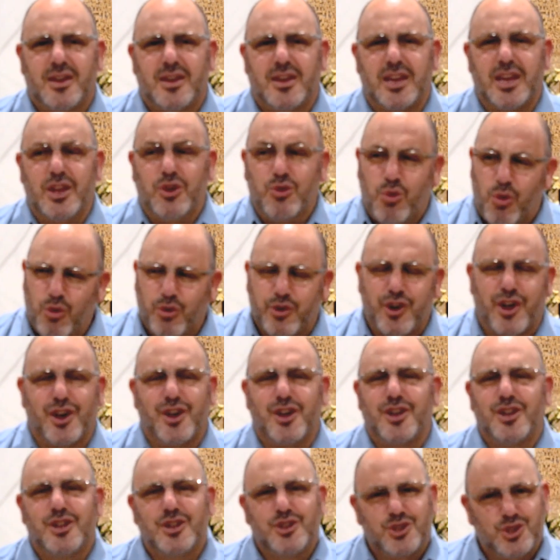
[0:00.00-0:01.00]
in
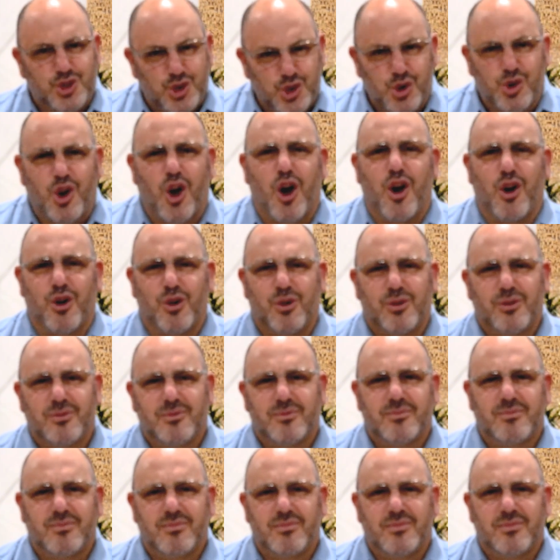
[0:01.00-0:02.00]
order to go.
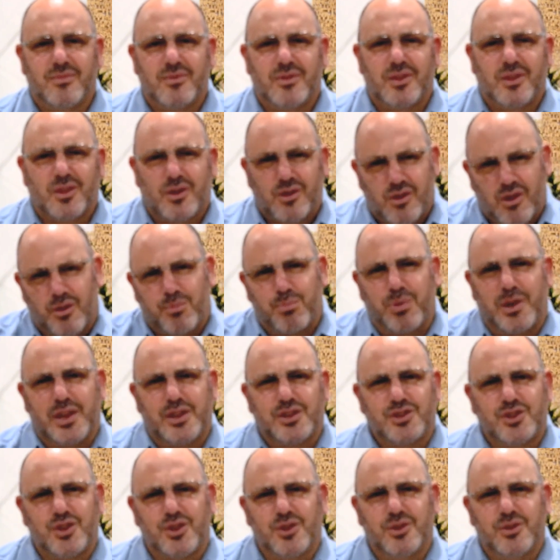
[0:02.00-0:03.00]
God
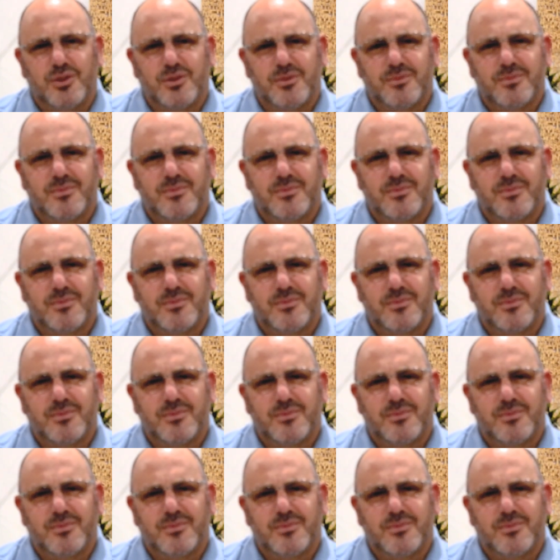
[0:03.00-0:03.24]
bless you.